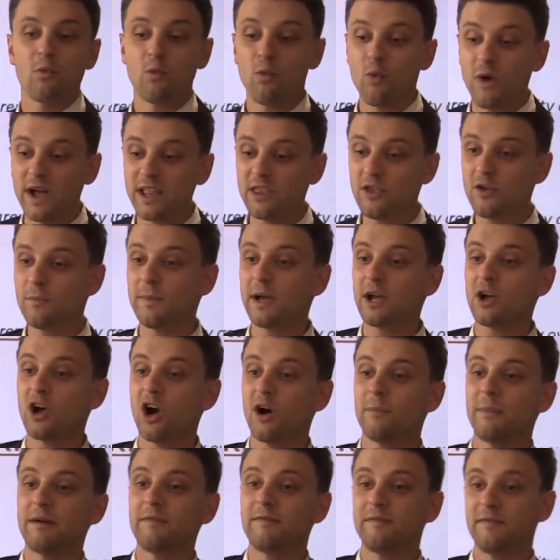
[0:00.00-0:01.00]
When you
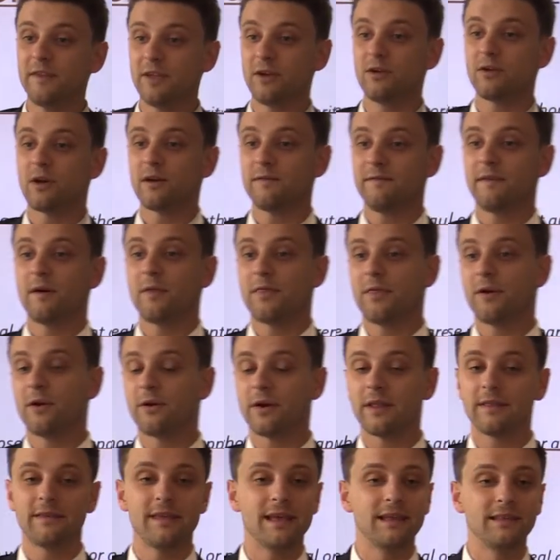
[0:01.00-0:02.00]
become a figure of
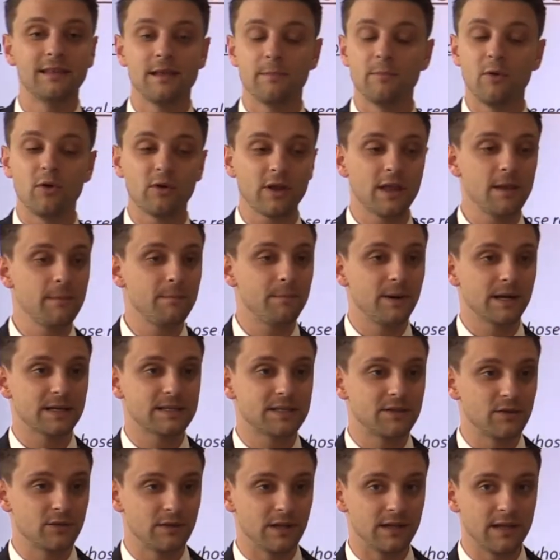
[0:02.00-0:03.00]
authority and the more
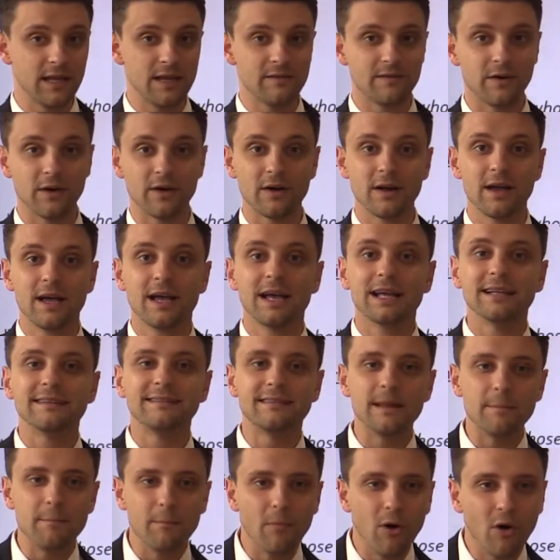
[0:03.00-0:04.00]
impacts you deliver,
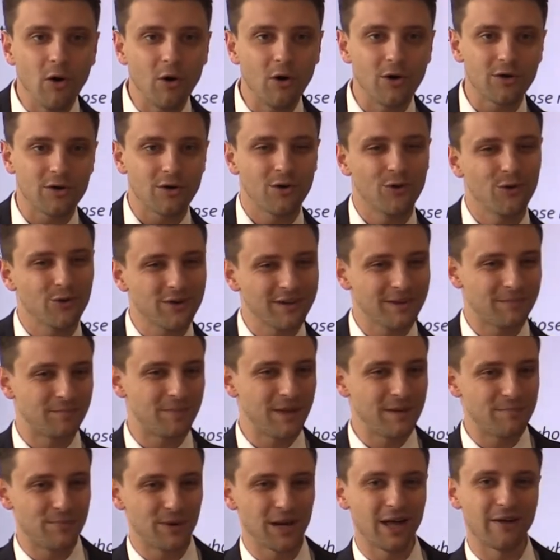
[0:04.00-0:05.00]
the more all
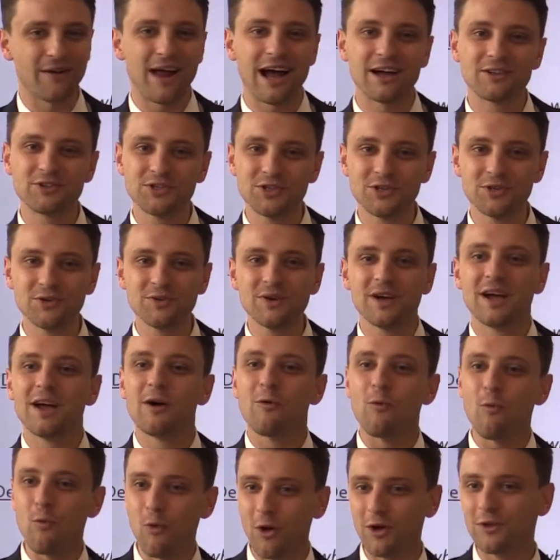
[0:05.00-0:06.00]
the people around you
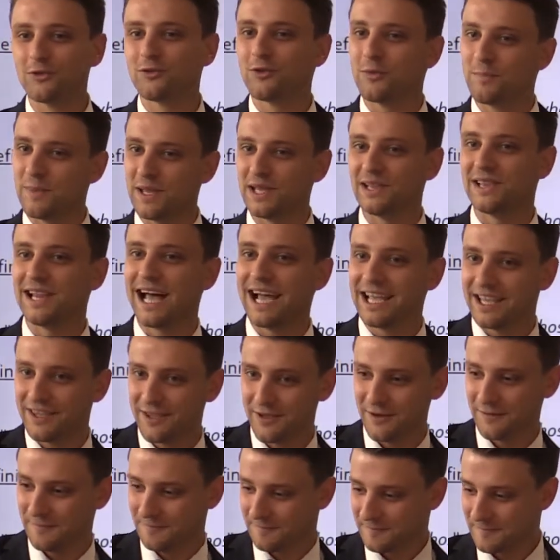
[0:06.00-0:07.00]
want to be
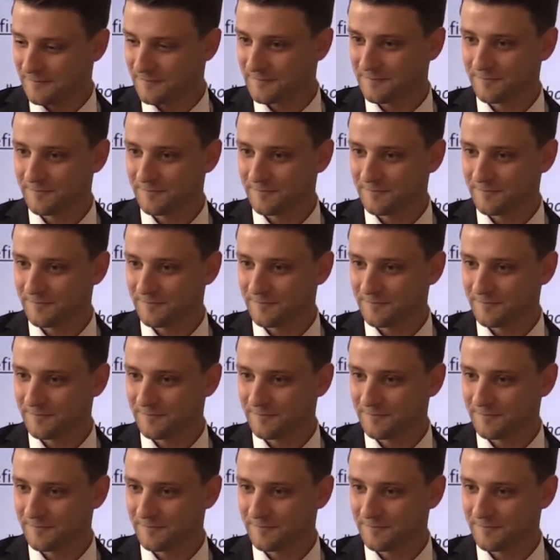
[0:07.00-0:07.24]
like you.